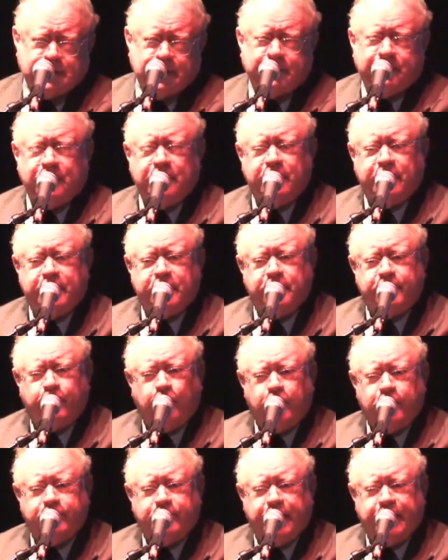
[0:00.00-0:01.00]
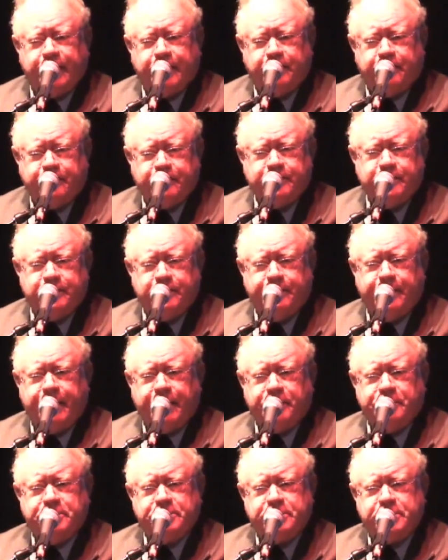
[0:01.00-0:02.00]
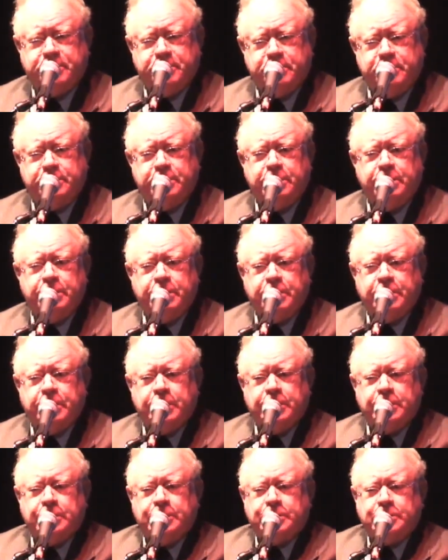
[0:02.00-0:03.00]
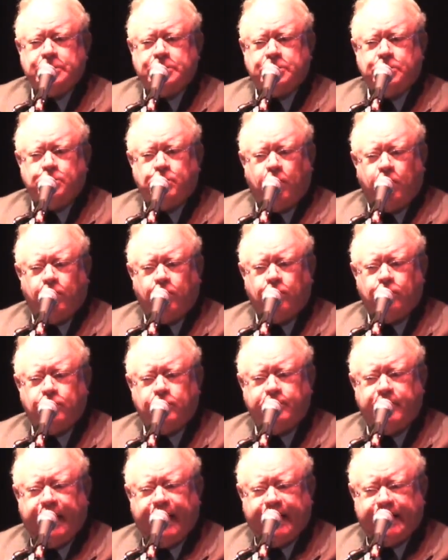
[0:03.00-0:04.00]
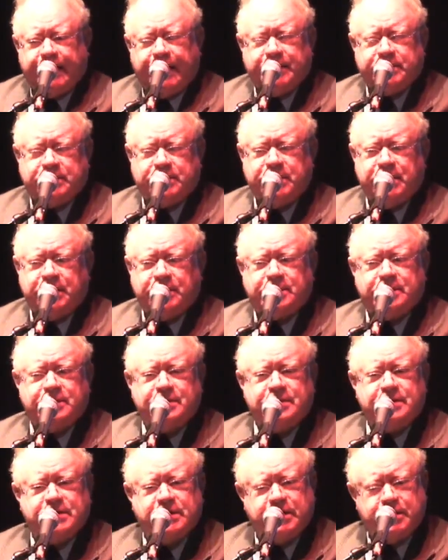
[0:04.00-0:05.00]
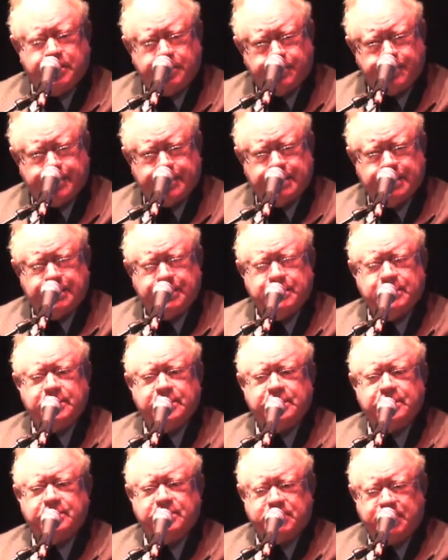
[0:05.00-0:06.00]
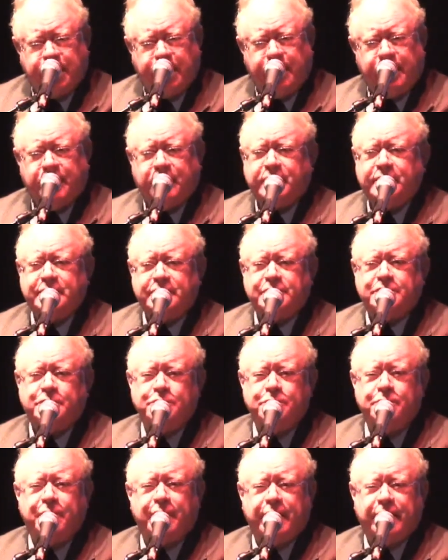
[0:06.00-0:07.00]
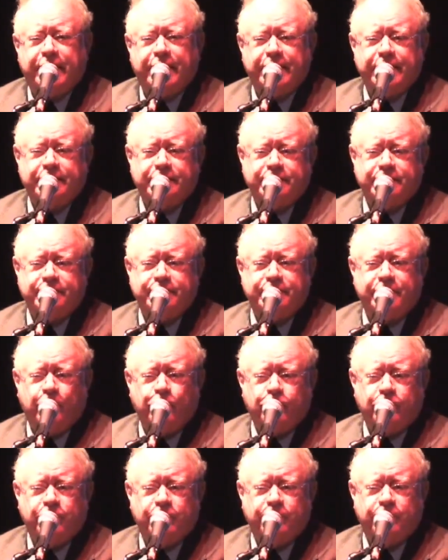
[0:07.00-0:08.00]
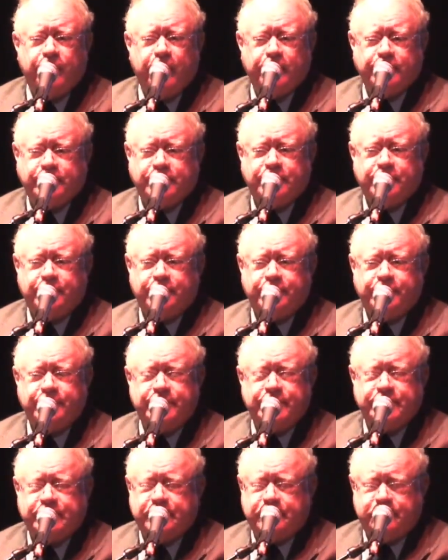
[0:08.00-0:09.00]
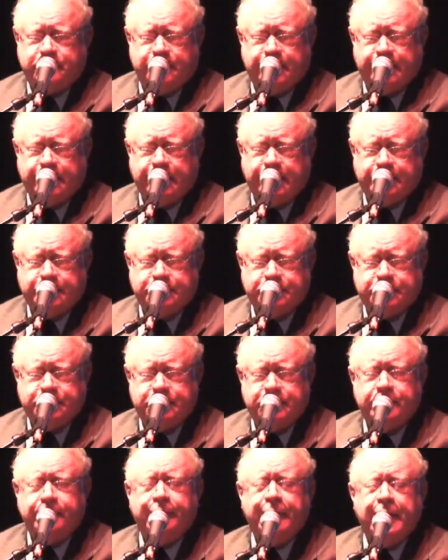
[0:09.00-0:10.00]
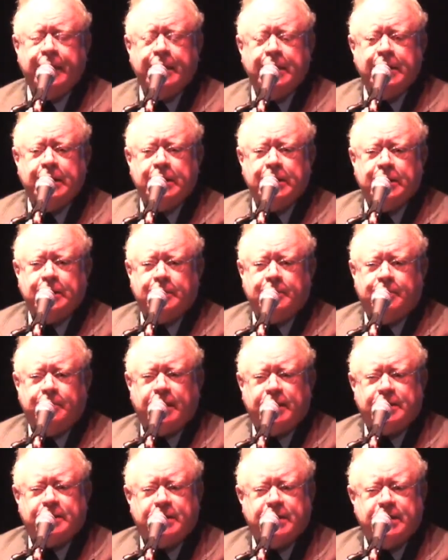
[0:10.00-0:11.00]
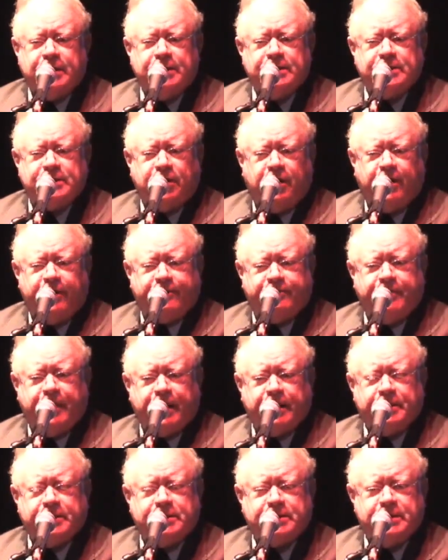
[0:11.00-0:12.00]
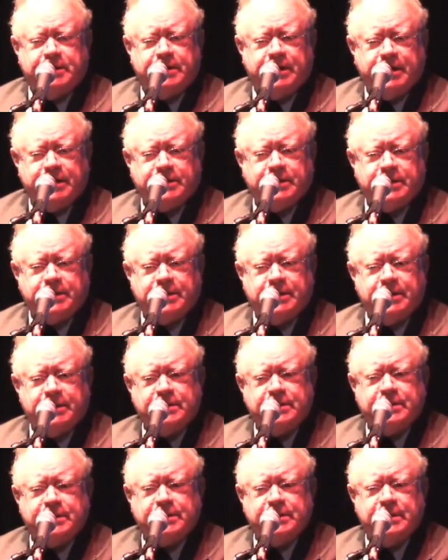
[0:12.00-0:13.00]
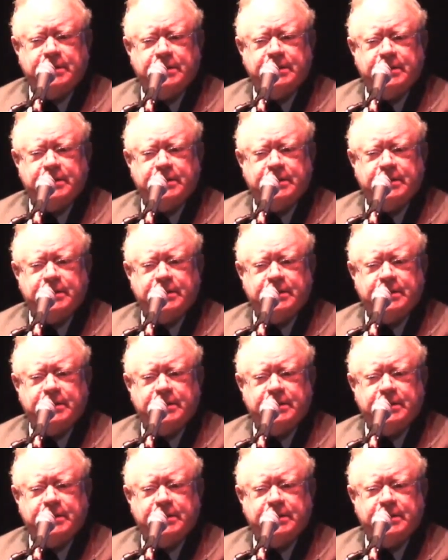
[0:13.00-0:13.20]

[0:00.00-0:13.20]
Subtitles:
that they later brought back onto the balance sheet to hold bad assets and securities, stock issued by both Bear Stearns and AIG. But these off-balance sheet entities